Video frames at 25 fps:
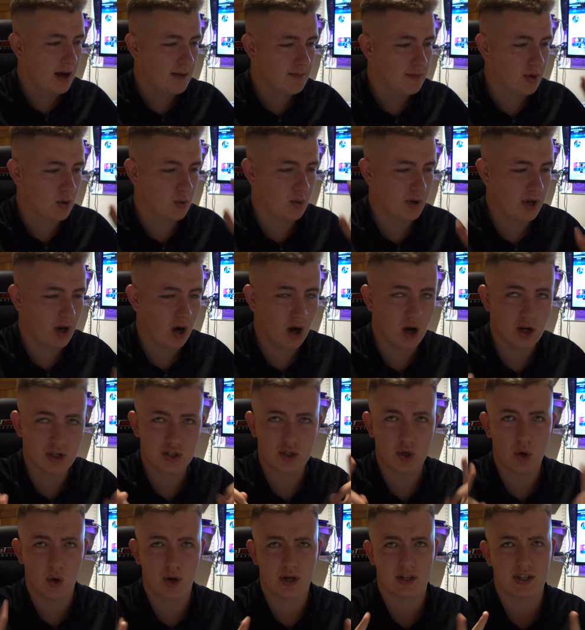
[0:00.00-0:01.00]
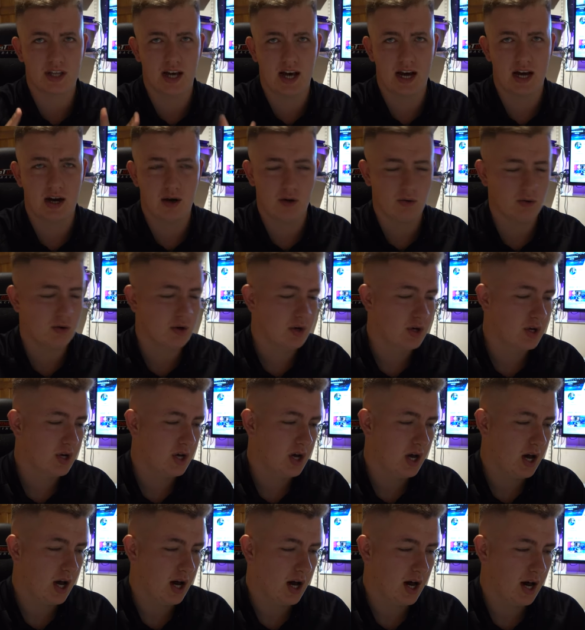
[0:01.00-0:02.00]
but we are sorting that
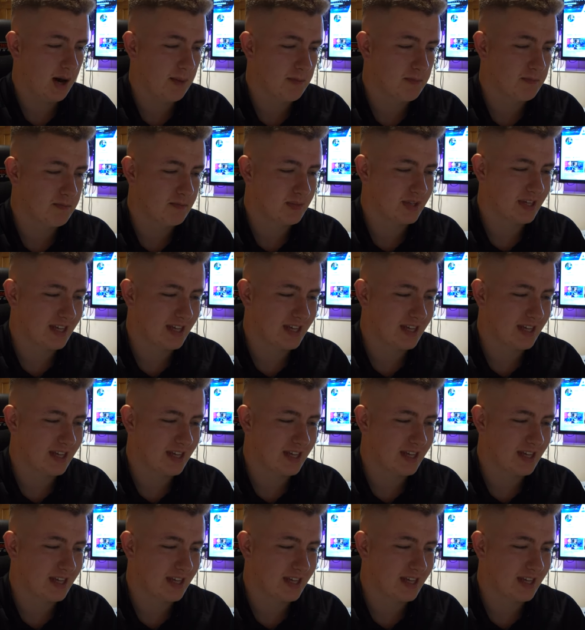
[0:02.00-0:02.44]
out.